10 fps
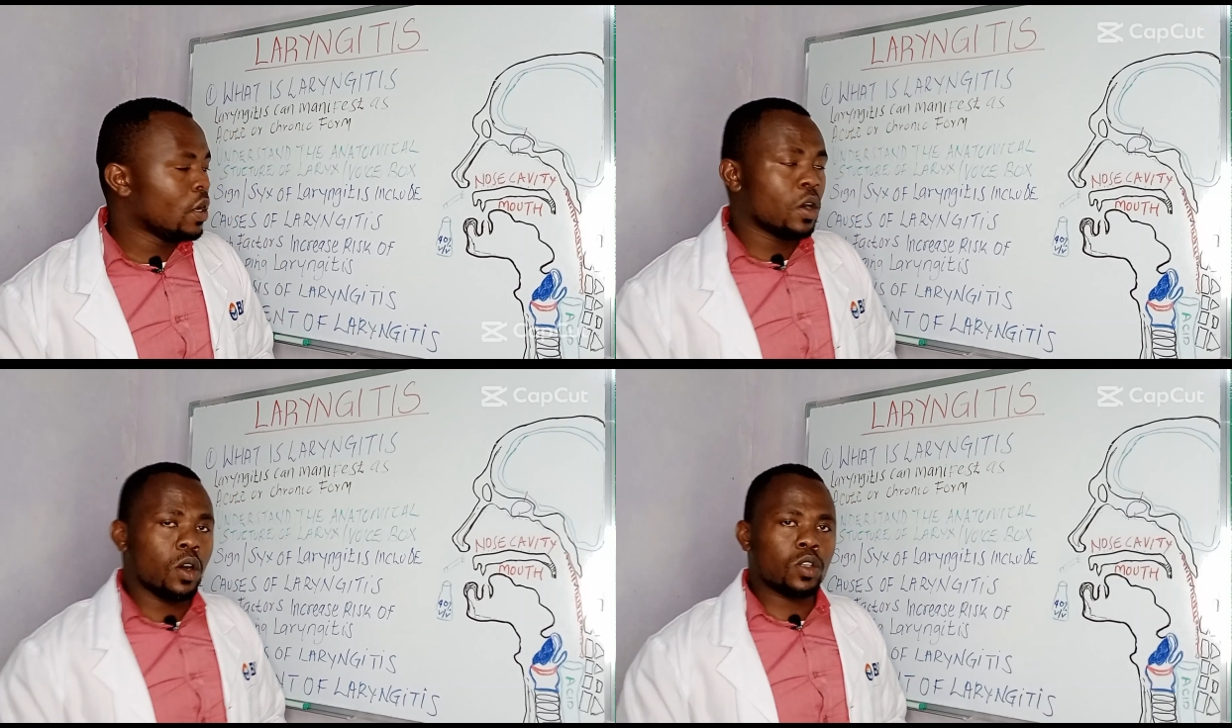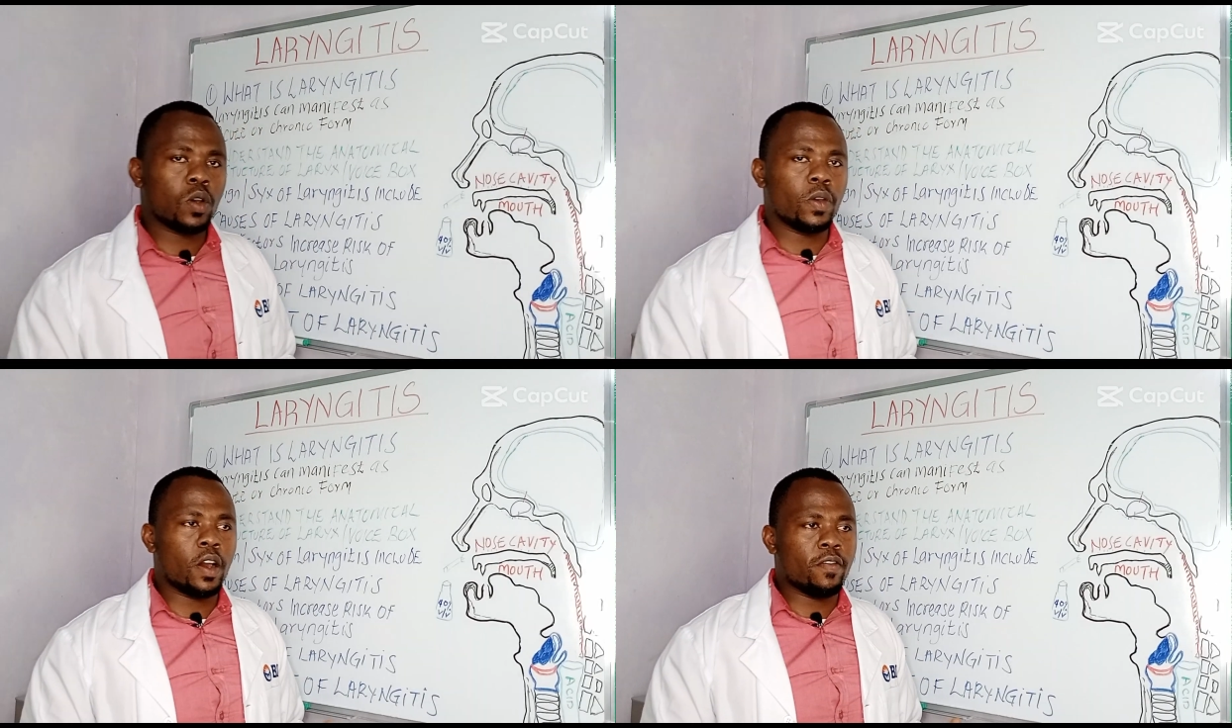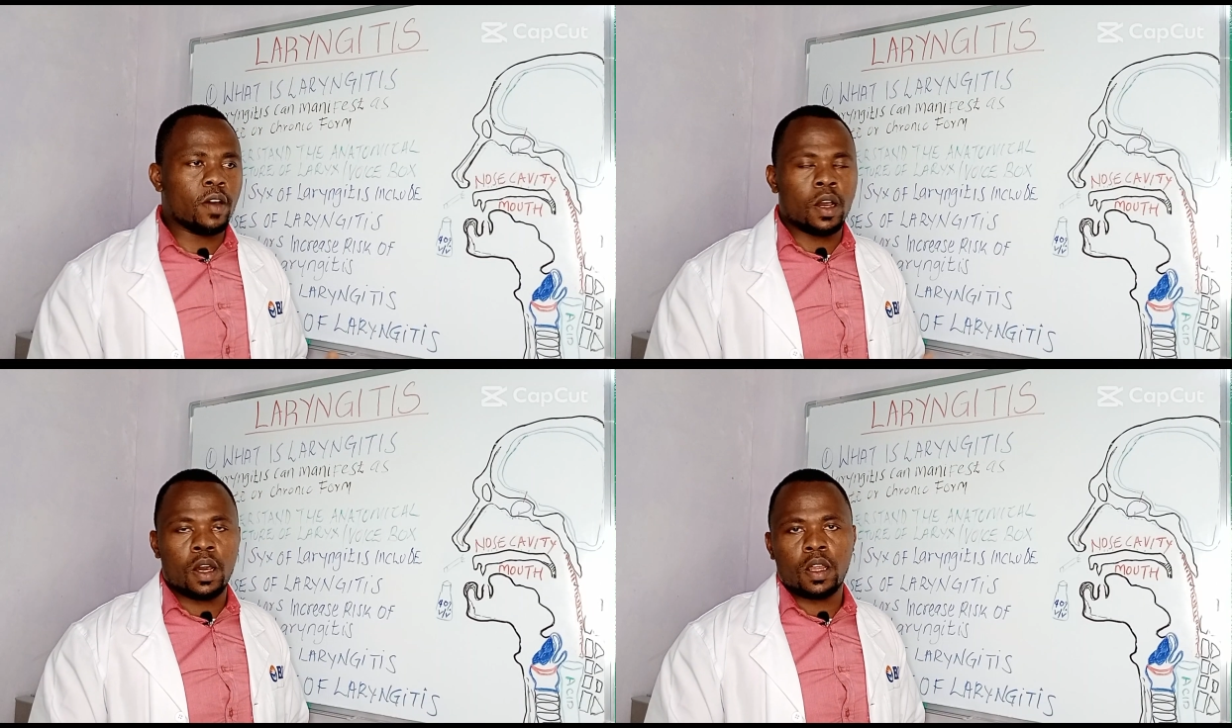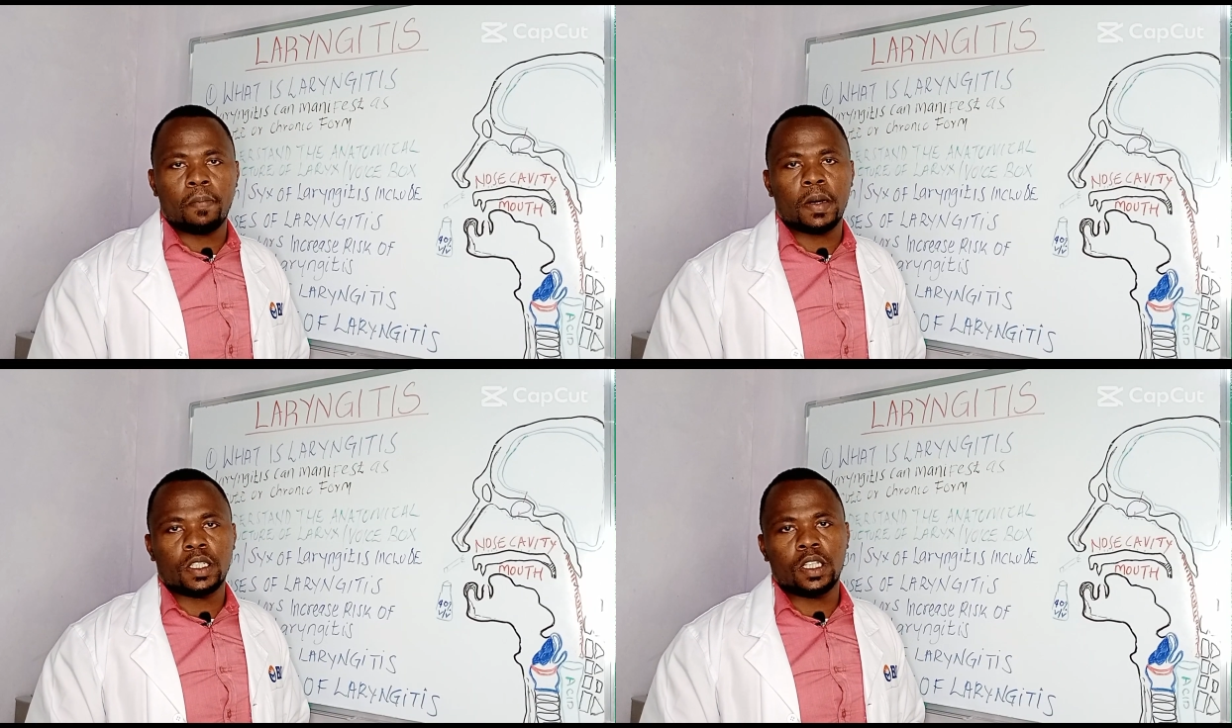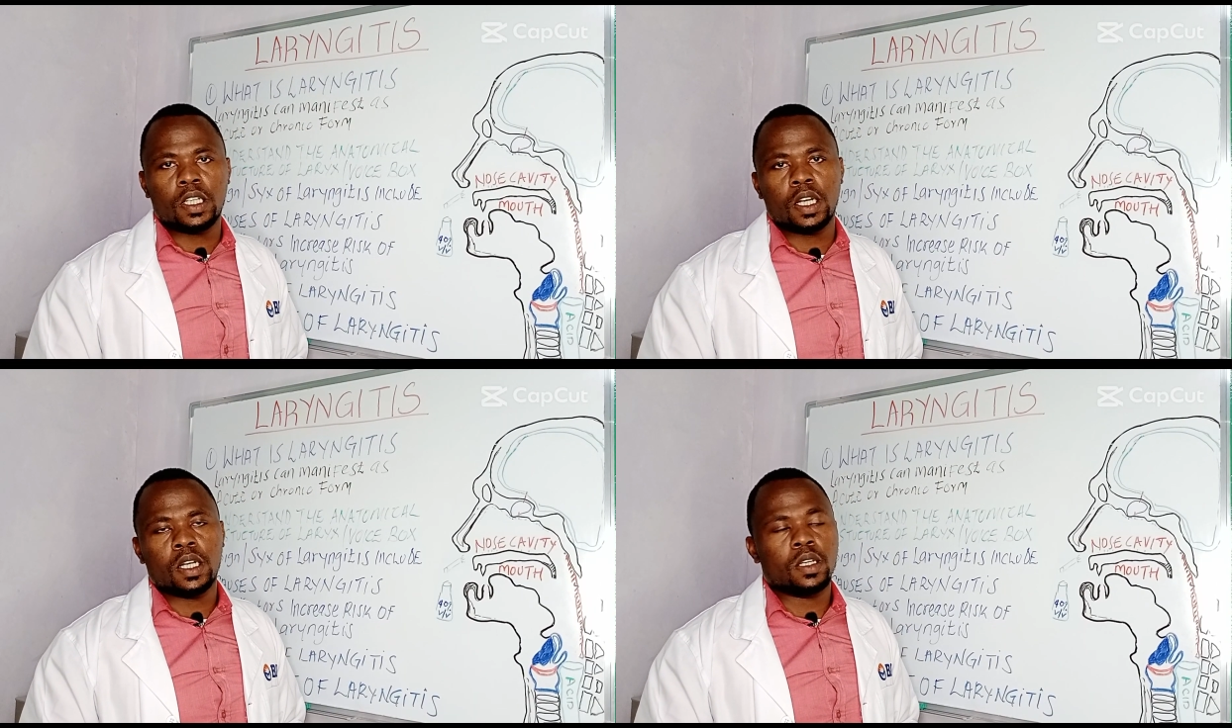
Also, we have other bacteria